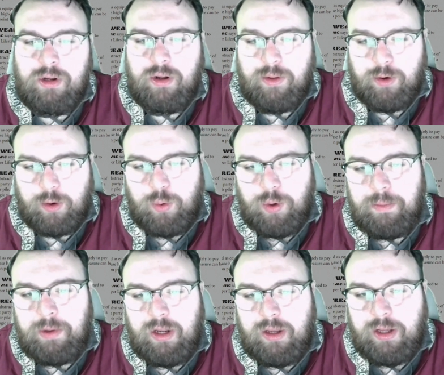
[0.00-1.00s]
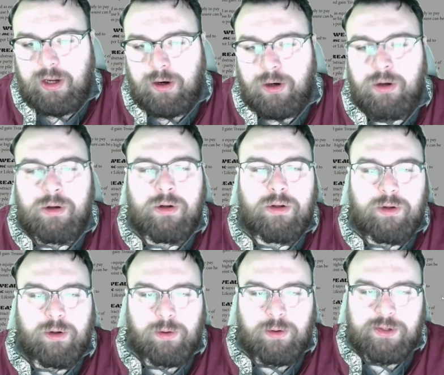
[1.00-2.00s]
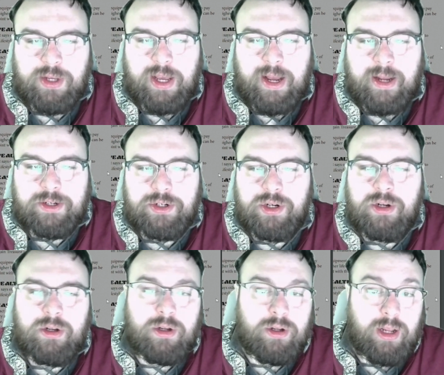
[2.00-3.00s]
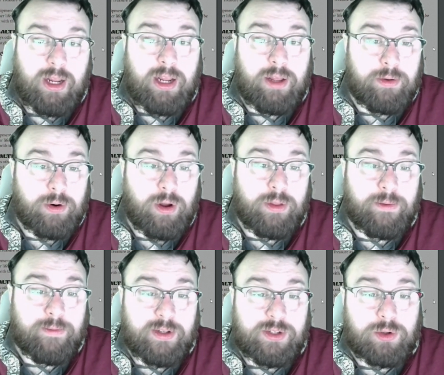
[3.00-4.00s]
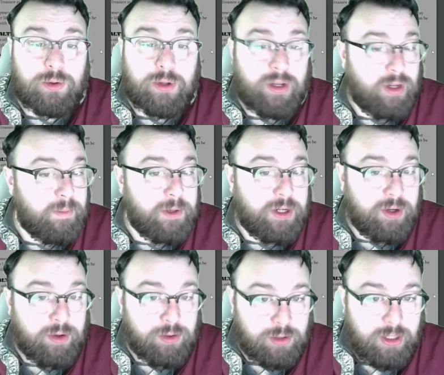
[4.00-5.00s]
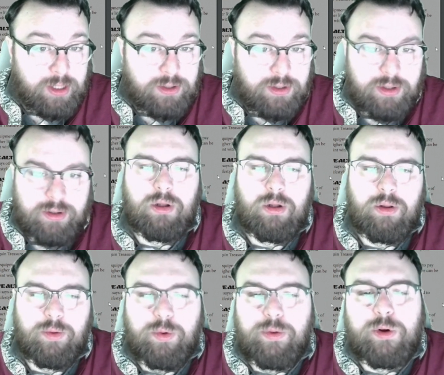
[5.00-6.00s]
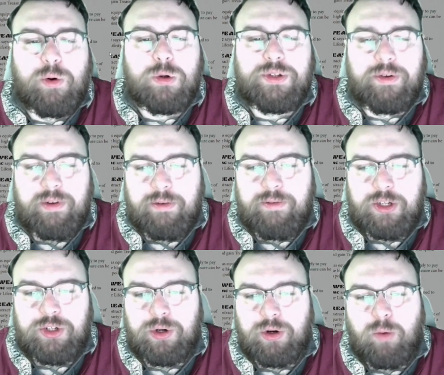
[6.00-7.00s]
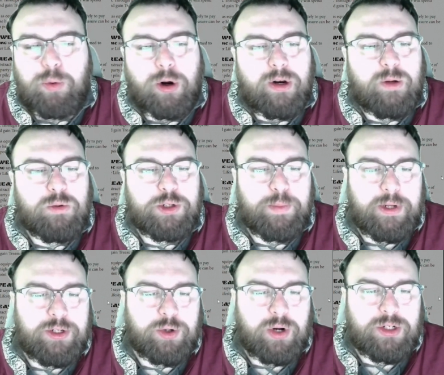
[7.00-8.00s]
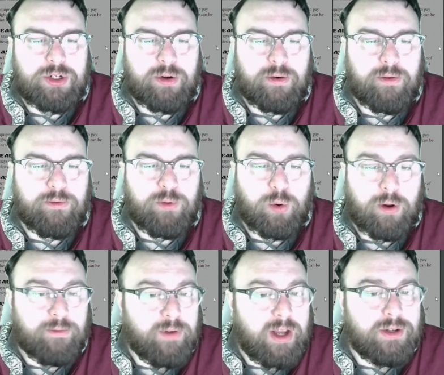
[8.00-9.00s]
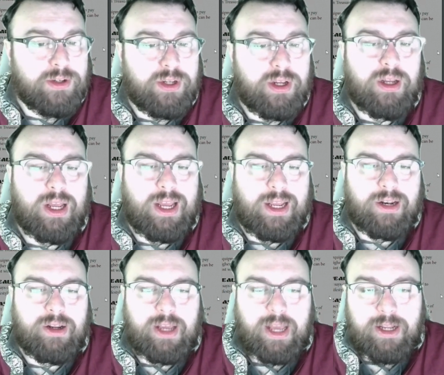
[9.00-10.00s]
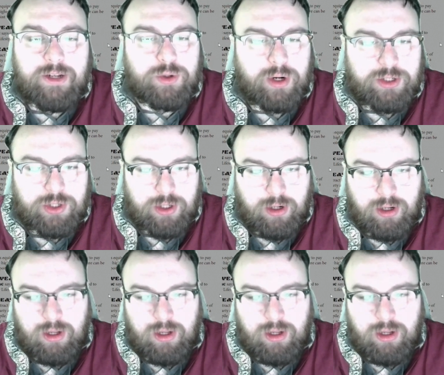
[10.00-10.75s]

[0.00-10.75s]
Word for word: their equipment and gear, their loose cash, and their other physical and immaterial goods. Through the course of an adventure, a party will spend treasure for effects and gain treasure